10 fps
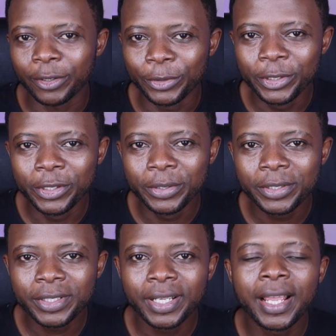good
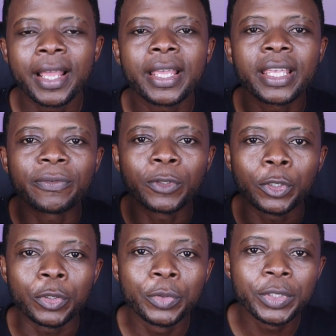news: if you
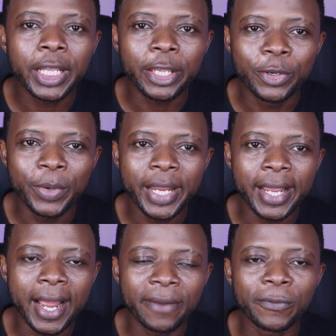use a UAE
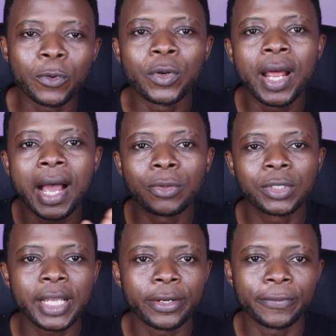iPhone
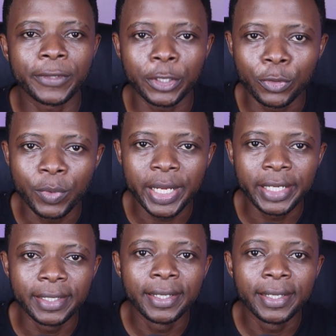outside of the UAE,